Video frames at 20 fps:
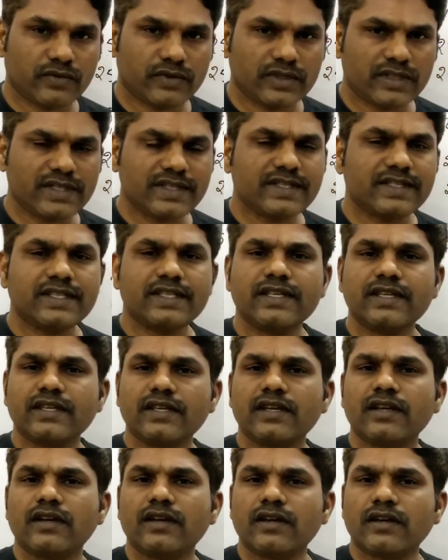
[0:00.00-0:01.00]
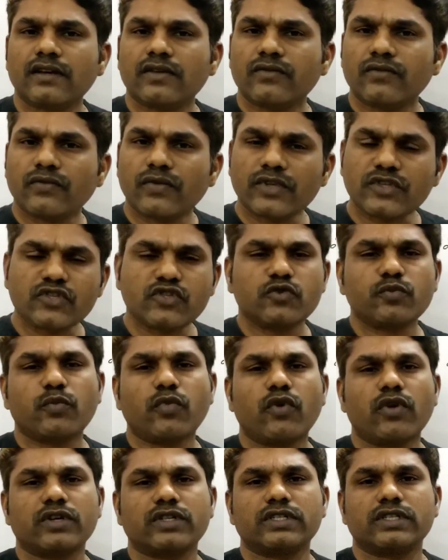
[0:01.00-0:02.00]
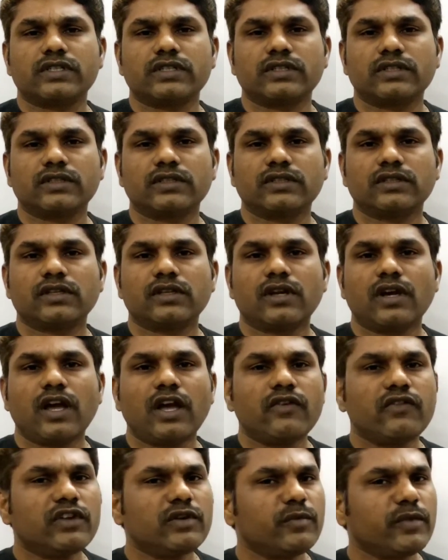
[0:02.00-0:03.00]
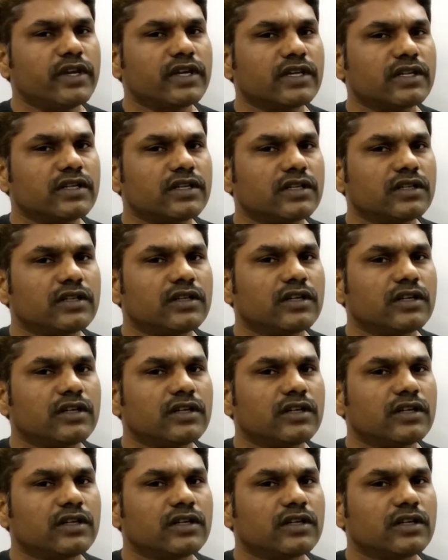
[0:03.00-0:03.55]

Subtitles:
This is the first part. I will make